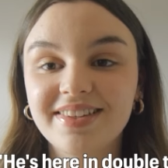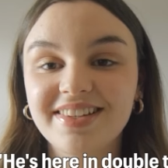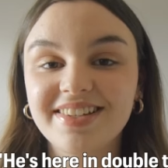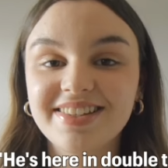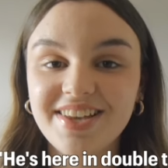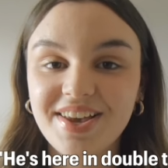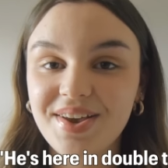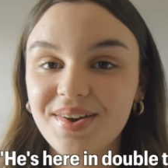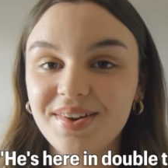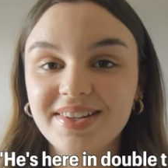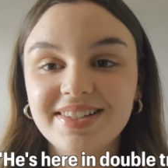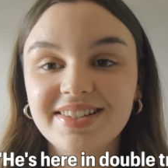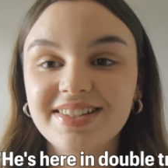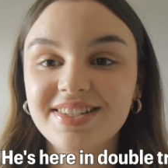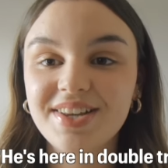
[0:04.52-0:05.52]
He's here
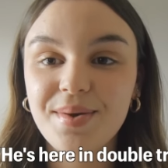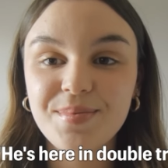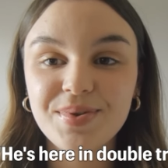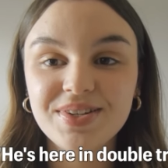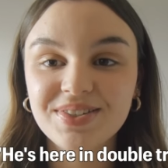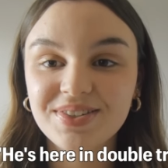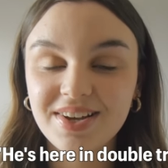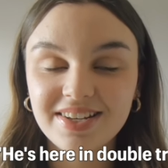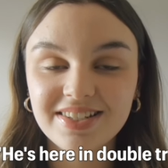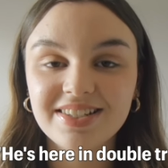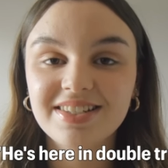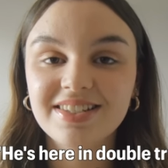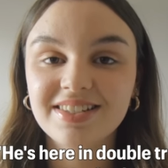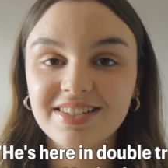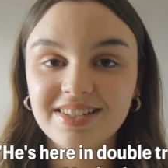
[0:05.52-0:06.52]
in double
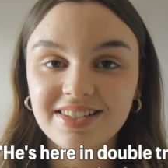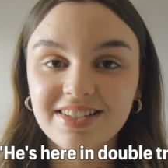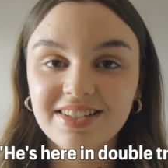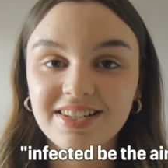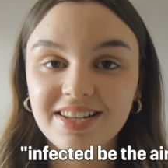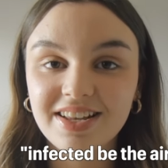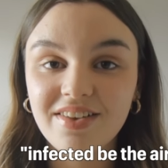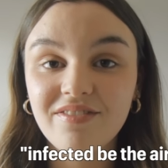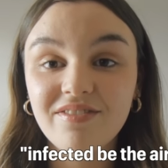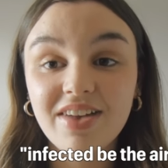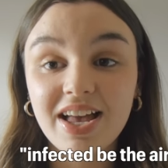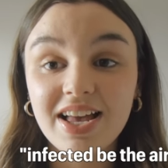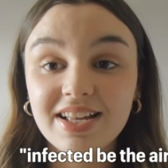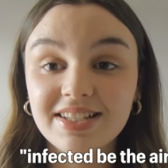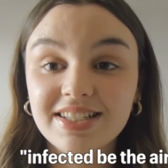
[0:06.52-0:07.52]
trust
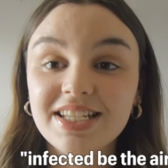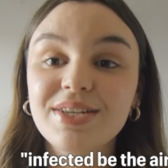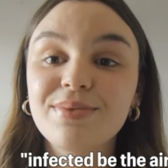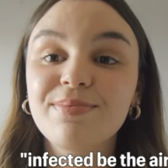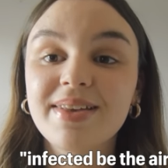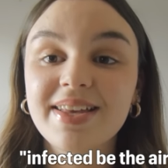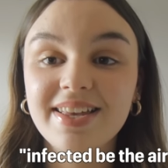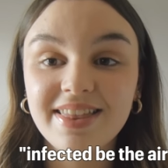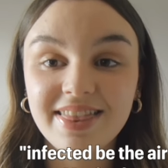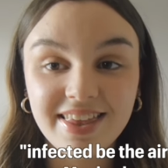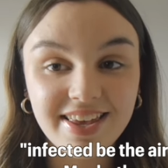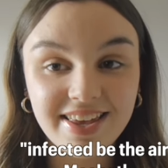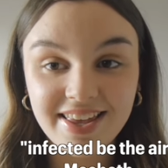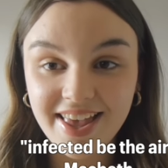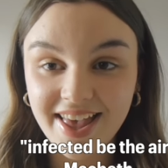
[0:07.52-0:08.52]
Infected be the